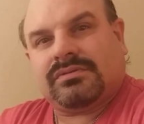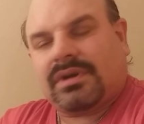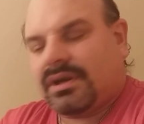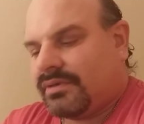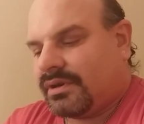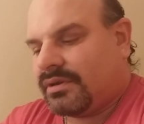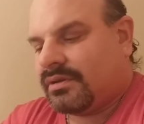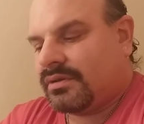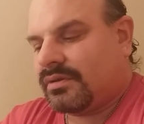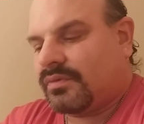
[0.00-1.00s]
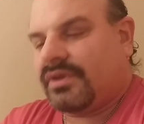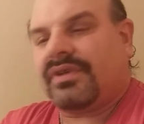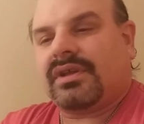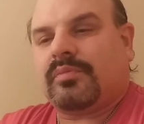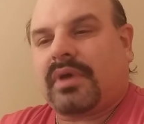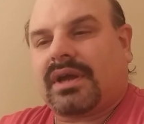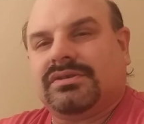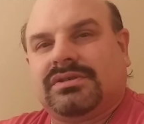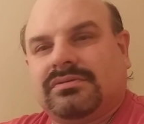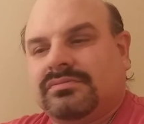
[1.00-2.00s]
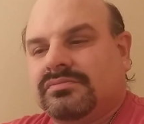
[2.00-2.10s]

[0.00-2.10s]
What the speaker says: Right. What do you think of the packaging?